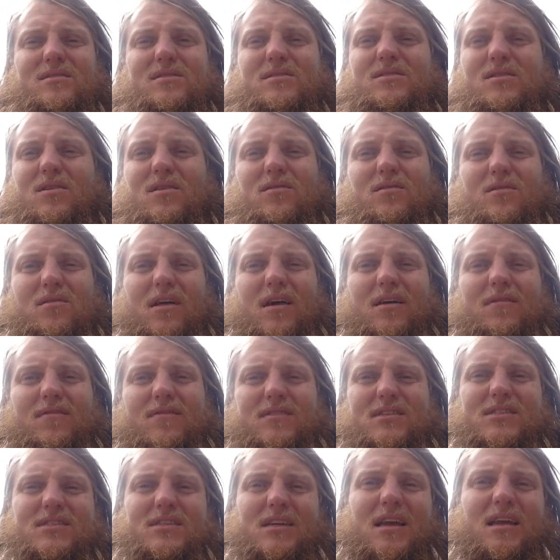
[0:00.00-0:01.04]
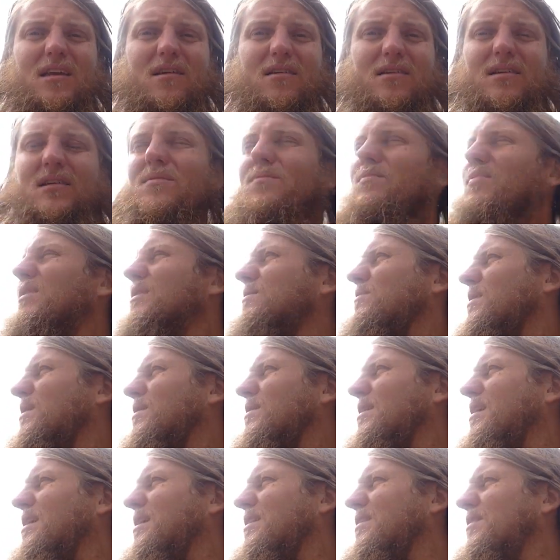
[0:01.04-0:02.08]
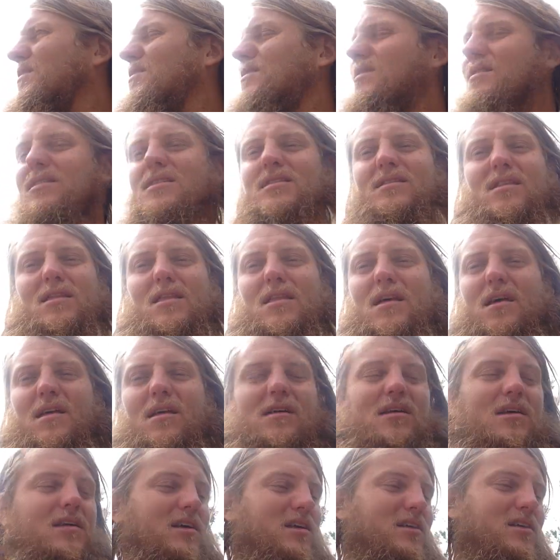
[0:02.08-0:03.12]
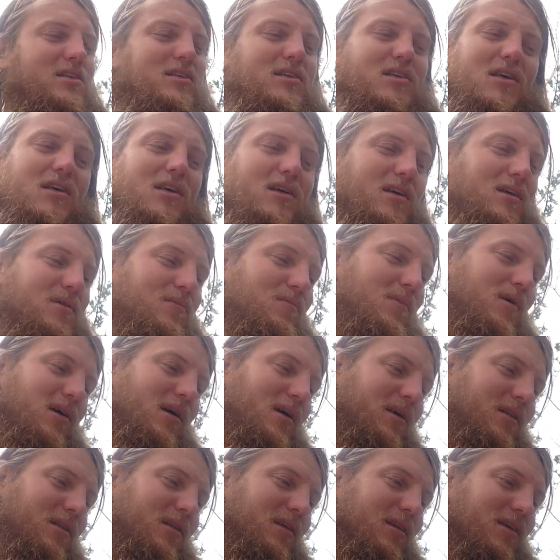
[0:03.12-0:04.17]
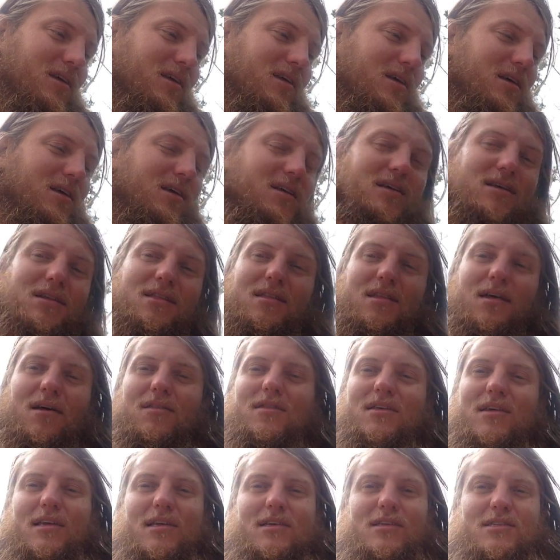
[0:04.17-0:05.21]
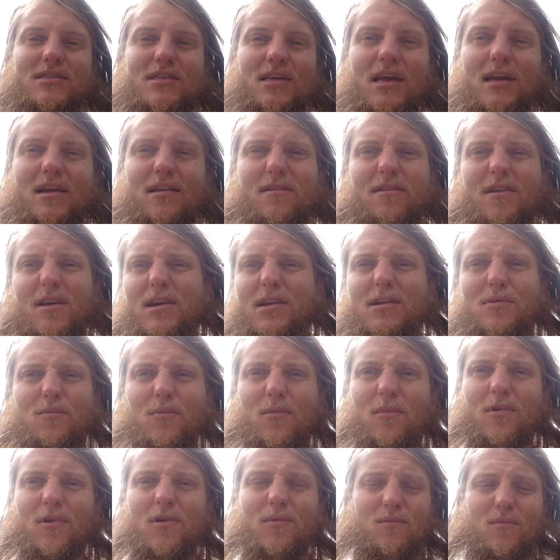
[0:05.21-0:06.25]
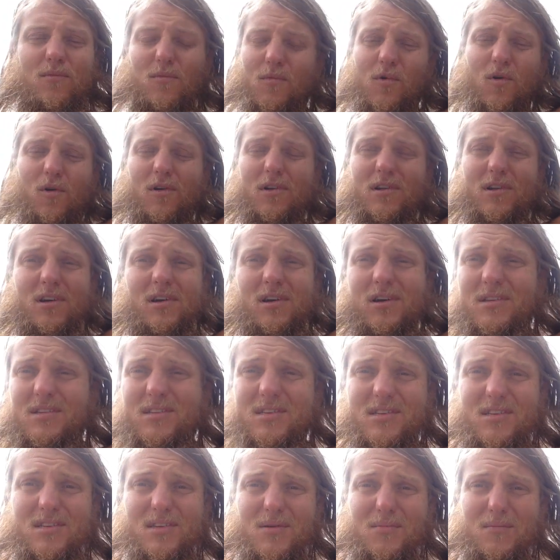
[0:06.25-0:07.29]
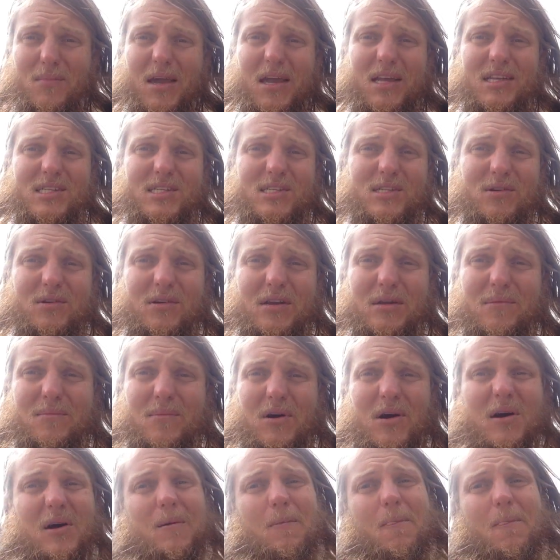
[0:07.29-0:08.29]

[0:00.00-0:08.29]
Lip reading: you know, life is sacred, and people and it's like, man, nothing is sacred anymore to the mainstream